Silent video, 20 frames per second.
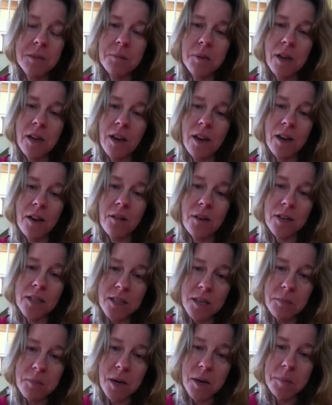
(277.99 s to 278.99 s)
But anyways,
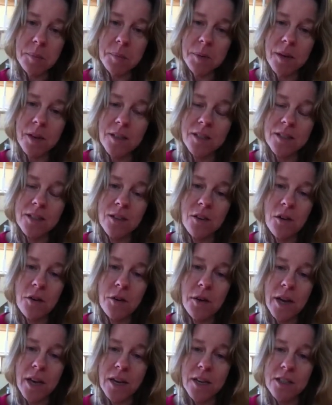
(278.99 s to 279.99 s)
I might be, so
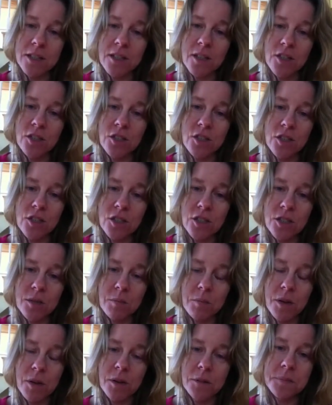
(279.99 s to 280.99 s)
I guess I should
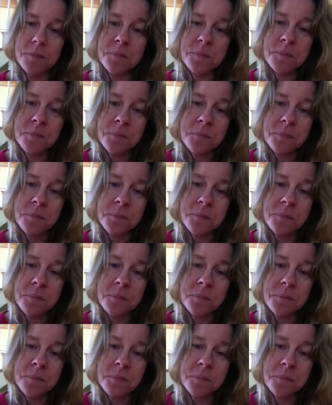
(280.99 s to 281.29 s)
just be